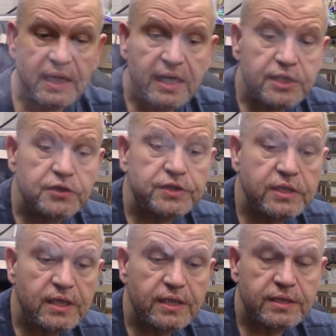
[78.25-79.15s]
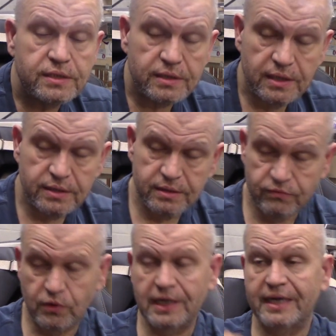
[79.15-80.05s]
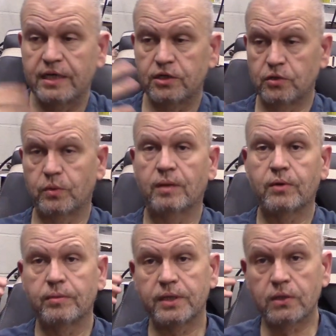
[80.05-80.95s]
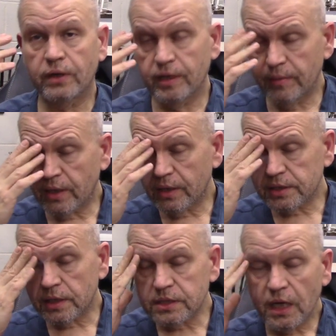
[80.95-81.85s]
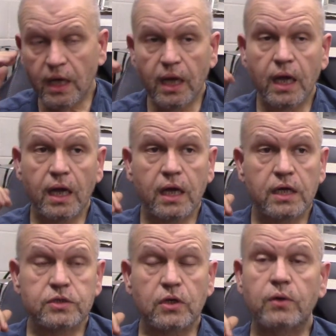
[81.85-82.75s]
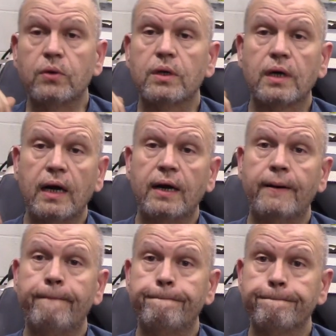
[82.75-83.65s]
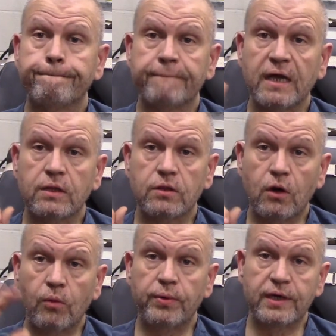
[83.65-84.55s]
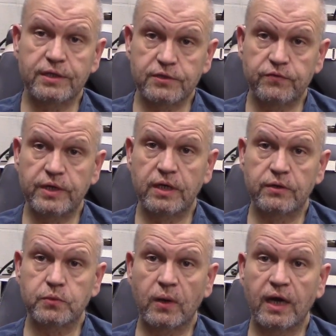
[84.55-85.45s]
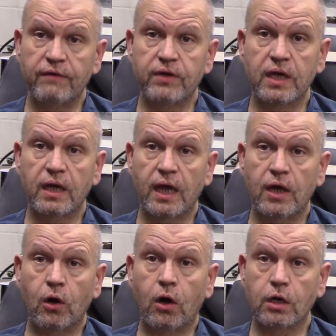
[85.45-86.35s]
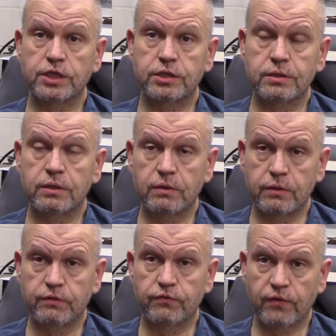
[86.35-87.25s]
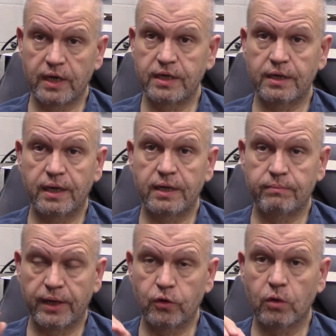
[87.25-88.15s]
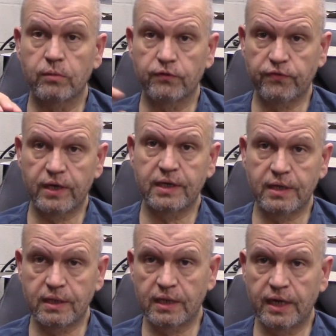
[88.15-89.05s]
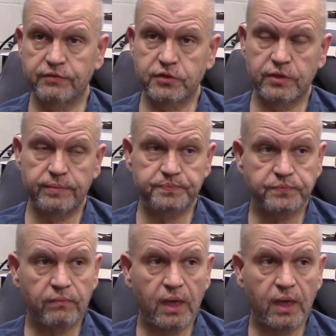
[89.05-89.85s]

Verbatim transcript: And as you'll see, it's it's related to what I'm going to be talking about in a sense. So, um, the whole point of this video is we're having an auction on Friday night, my normal Friday night live stream.